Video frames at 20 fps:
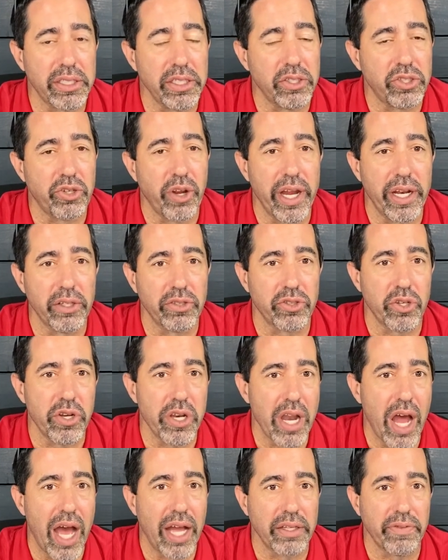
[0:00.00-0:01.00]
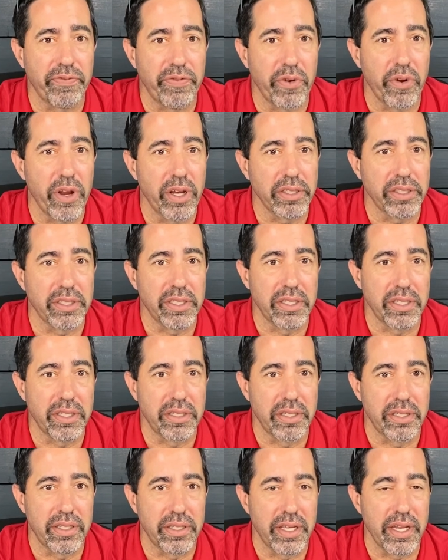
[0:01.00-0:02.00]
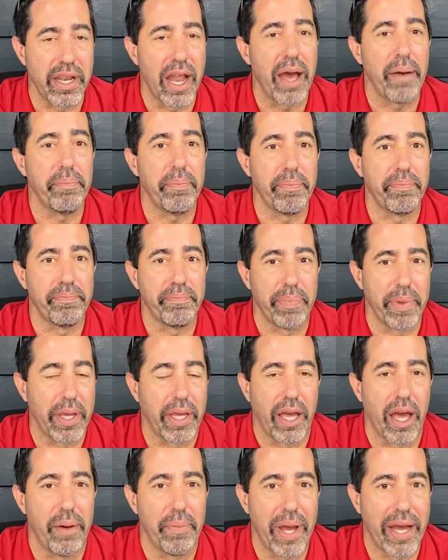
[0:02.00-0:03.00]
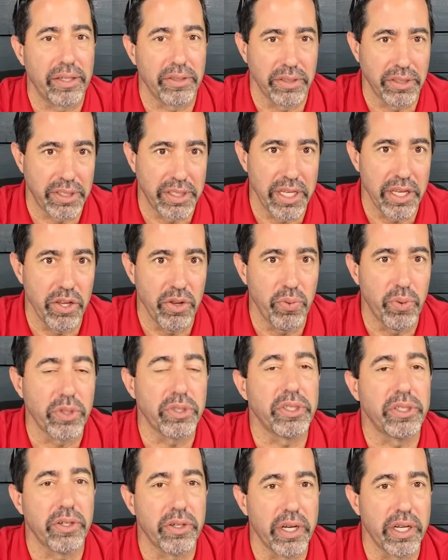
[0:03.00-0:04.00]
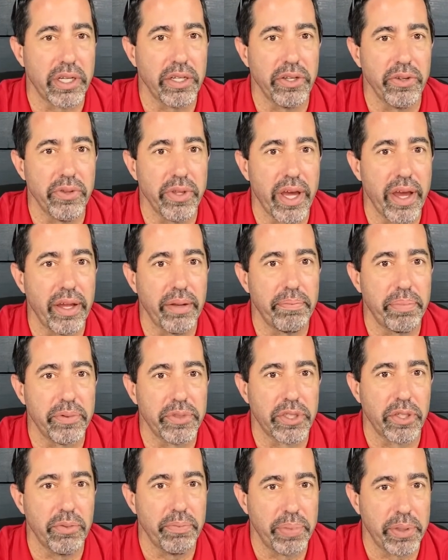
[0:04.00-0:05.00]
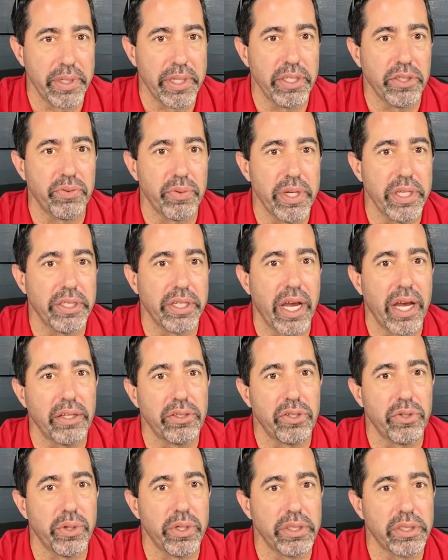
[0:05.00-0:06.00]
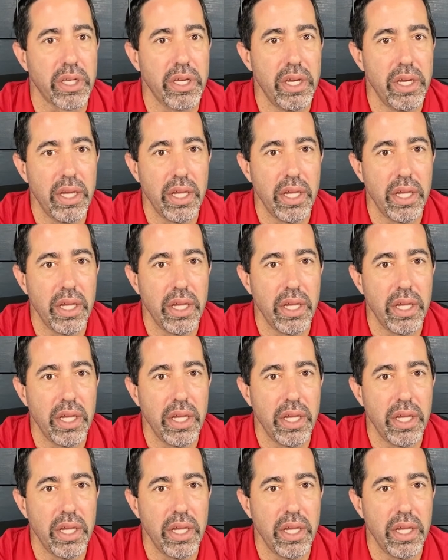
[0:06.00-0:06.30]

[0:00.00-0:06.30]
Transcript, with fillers: These trainers are not for us to not be, come out and see you. We're still going to do that. So please reach out to us.